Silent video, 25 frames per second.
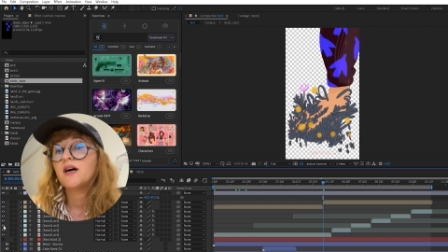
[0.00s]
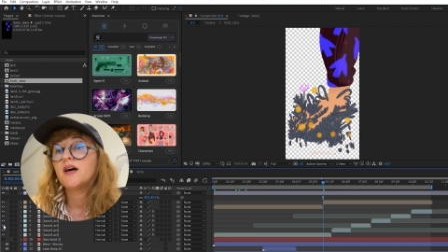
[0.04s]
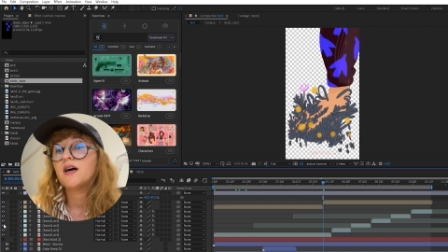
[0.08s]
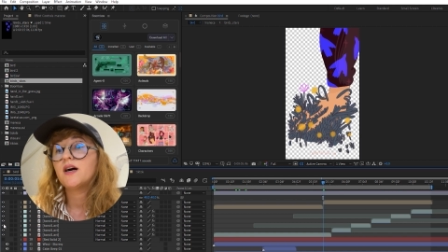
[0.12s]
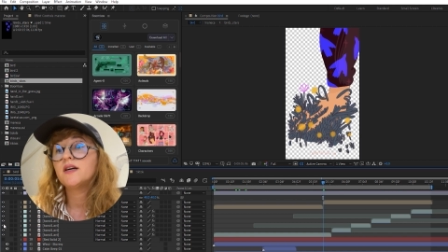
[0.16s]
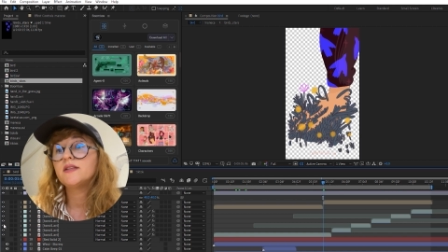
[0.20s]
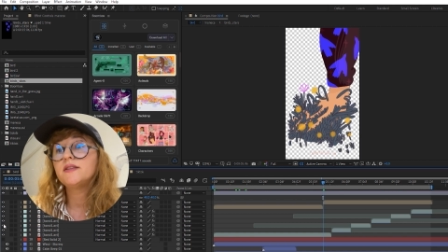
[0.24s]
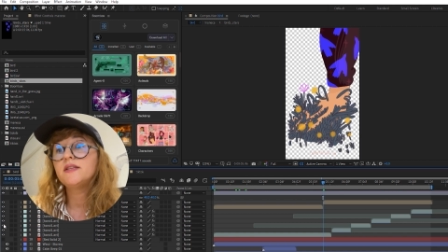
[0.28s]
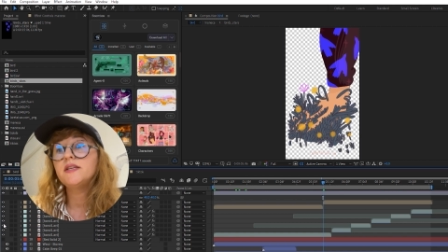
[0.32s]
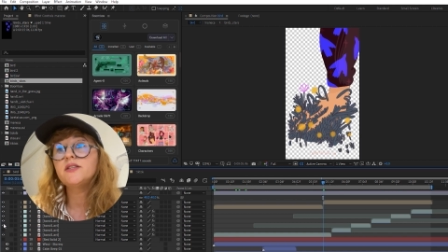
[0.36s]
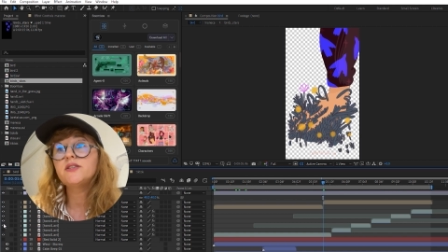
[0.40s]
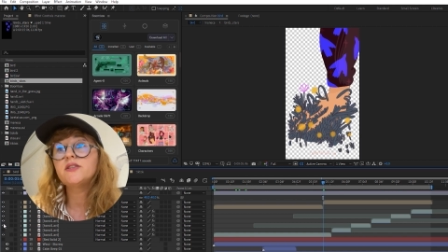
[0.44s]

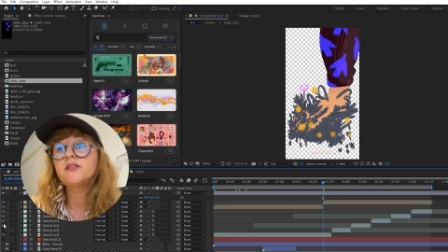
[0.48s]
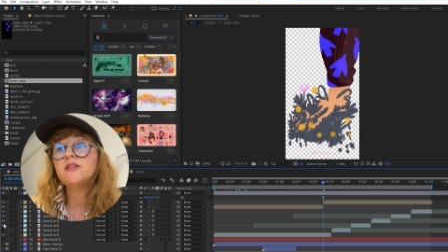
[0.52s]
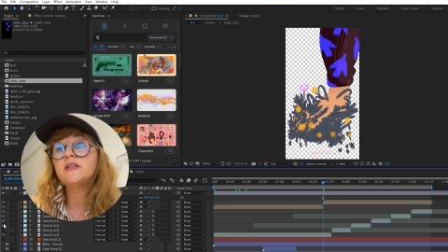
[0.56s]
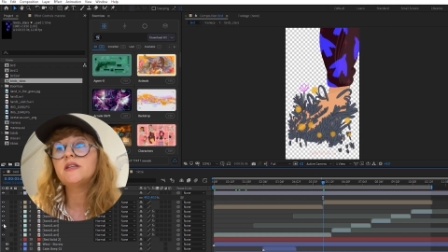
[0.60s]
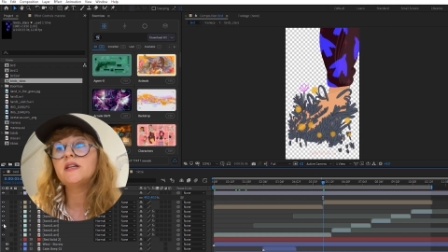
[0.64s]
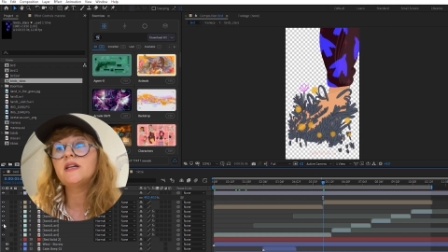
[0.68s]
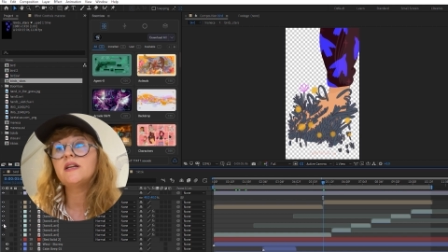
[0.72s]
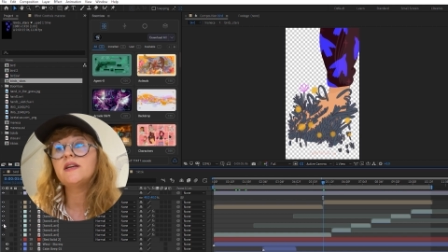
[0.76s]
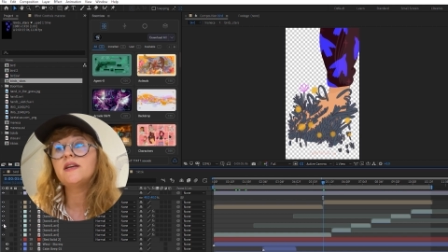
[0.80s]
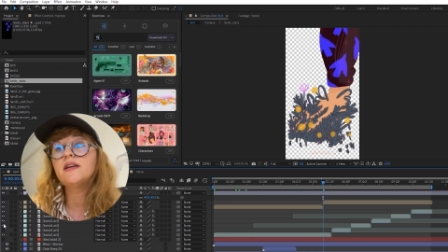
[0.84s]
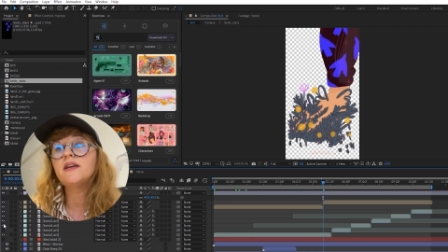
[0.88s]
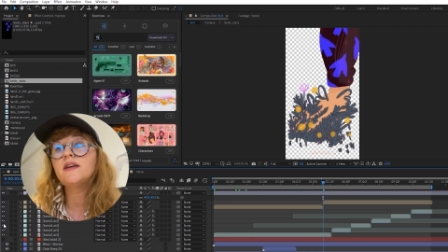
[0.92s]

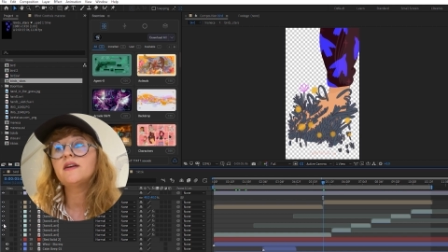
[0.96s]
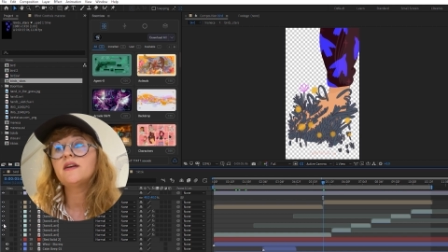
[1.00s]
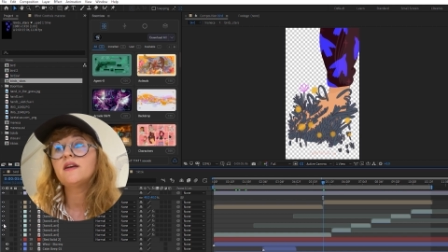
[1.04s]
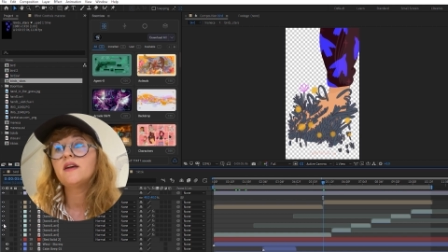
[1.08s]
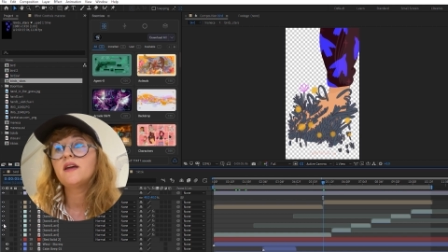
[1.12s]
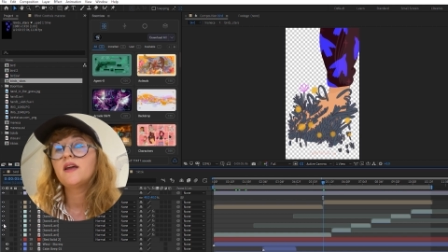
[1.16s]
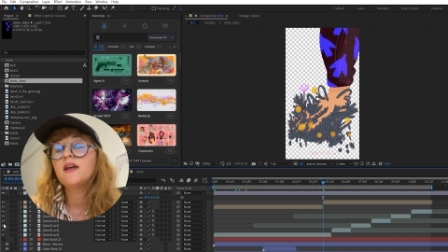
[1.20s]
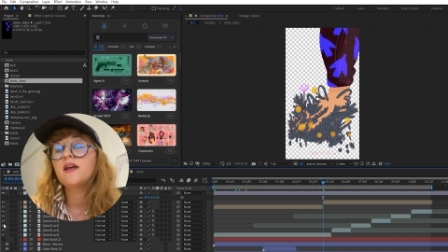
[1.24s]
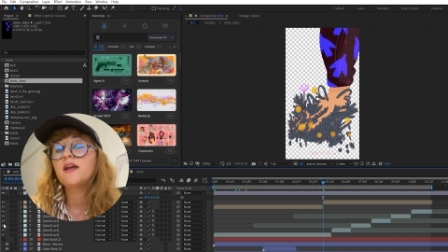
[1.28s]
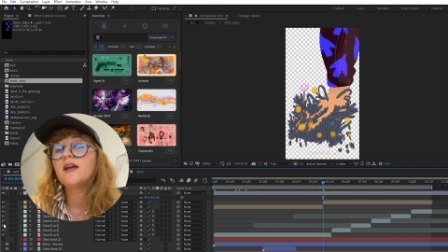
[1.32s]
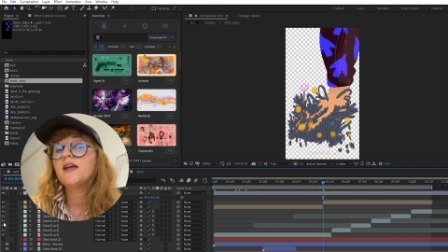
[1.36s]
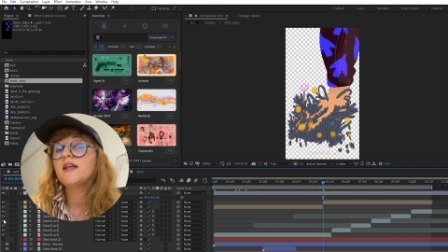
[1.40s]
Additionally,
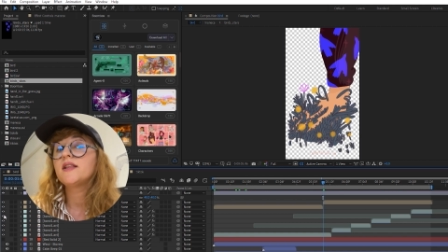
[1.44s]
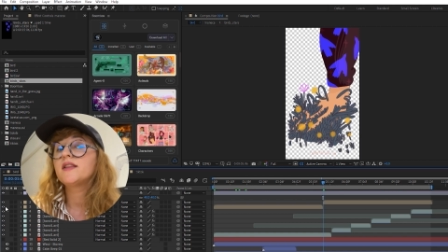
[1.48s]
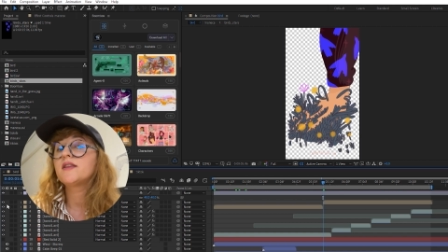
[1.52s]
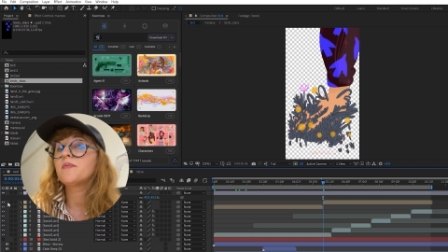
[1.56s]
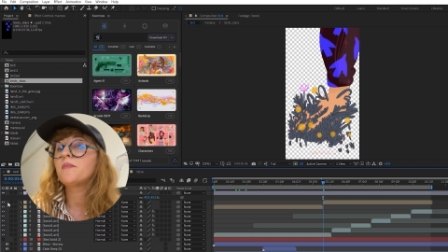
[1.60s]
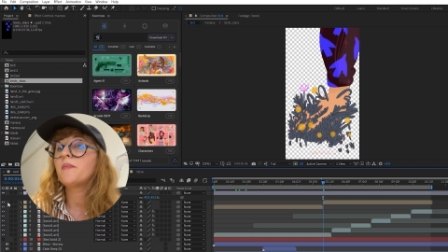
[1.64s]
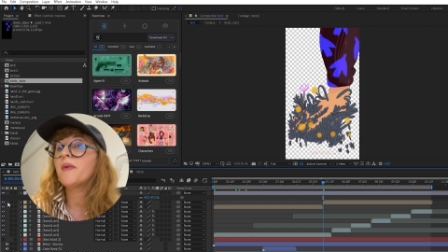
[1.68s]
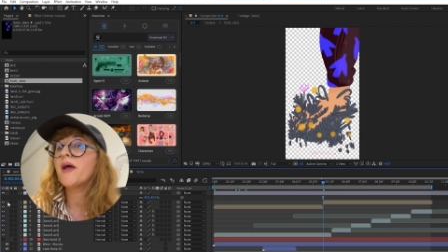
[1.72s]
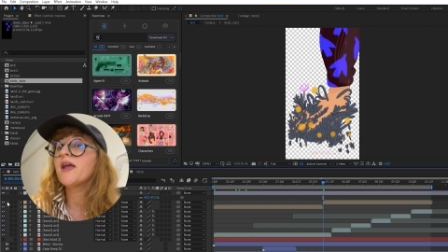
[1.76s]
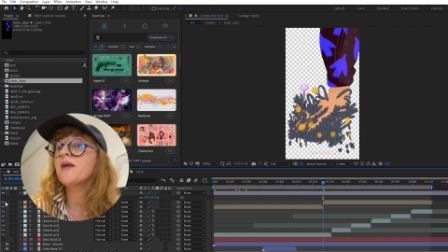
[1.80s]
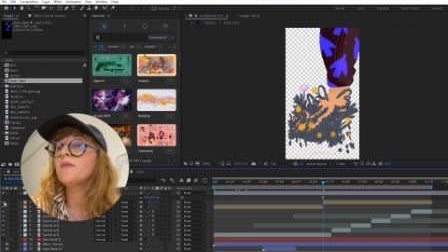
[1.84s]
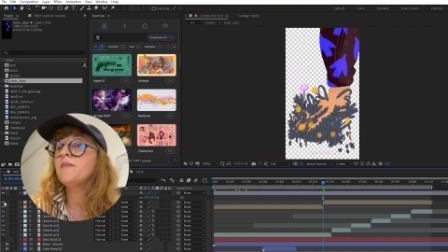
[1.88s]
it
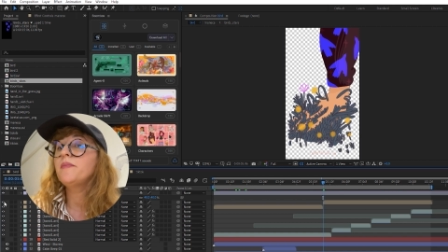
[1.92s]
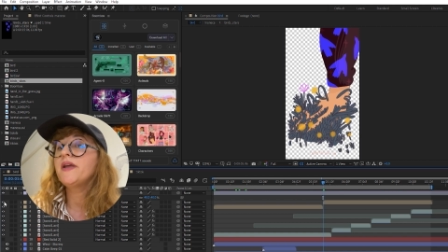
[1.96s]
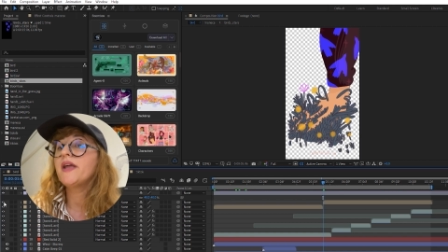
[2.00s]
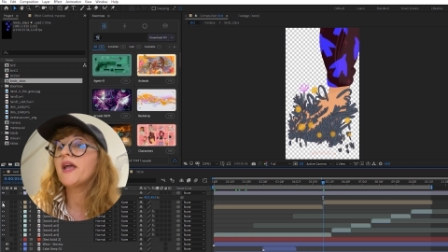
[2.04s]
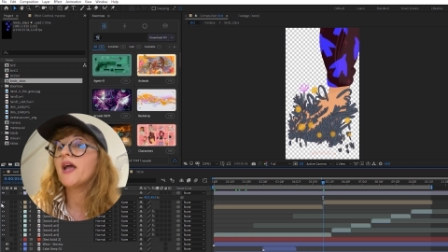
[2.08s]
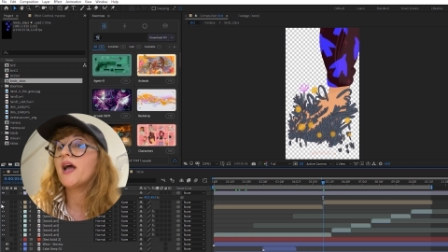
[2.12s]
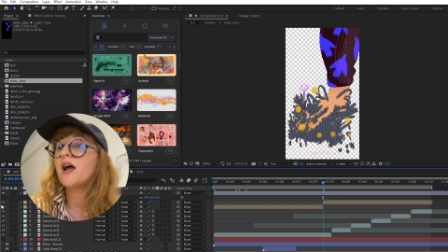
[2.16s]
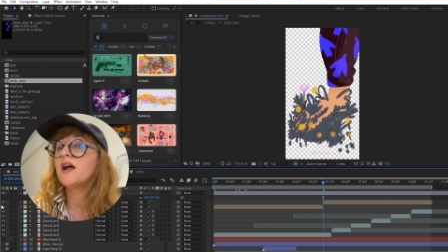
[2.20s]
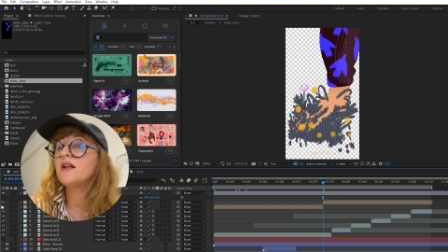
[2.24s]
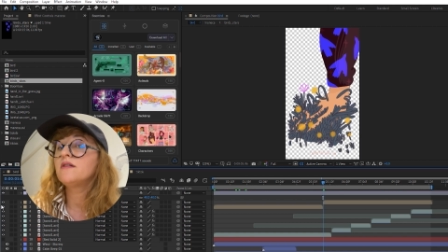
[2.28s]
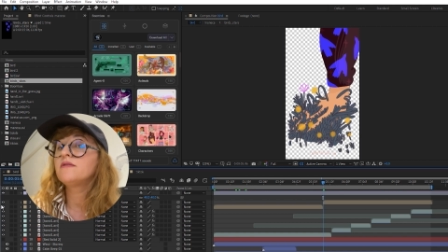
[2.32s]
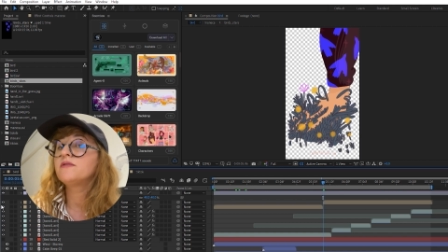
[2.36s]
may be
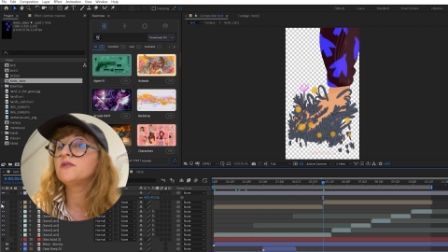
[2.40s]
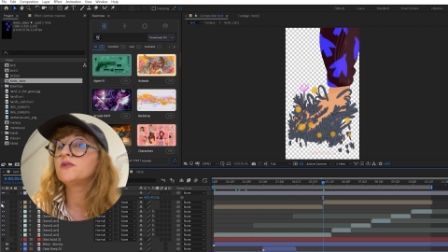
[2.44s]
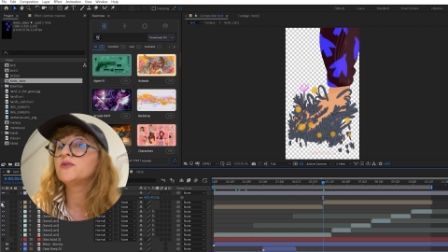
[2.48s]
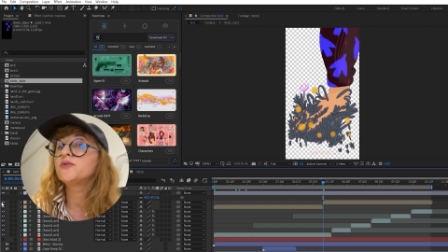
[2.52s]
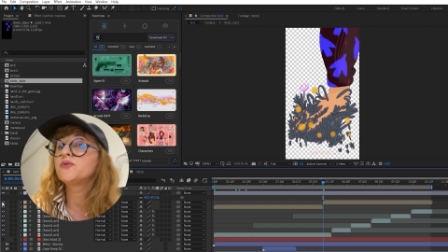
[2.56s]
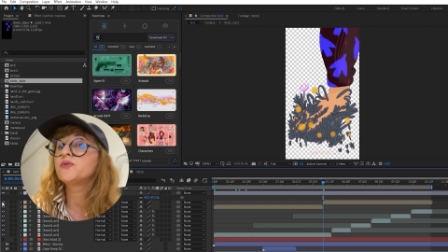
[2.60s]
helpful